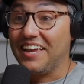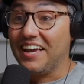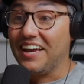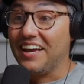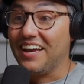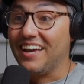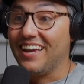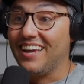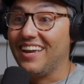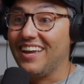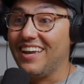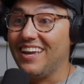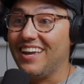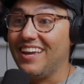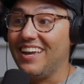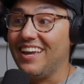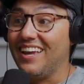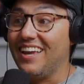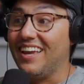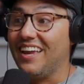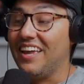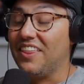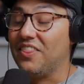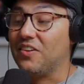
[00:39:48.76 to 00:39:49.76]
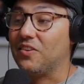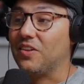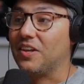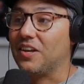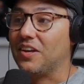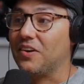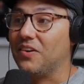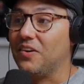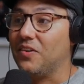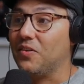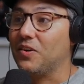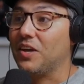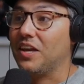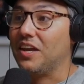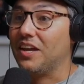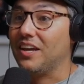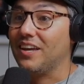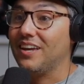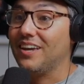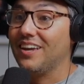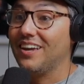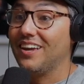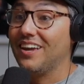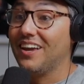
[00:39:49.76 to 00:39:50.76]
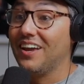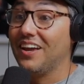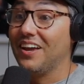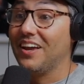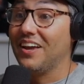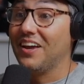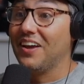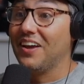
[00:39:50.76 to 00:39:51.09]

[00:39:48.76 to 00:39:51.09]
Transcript: Yeah, and they're like, okay. To, or, sorry, the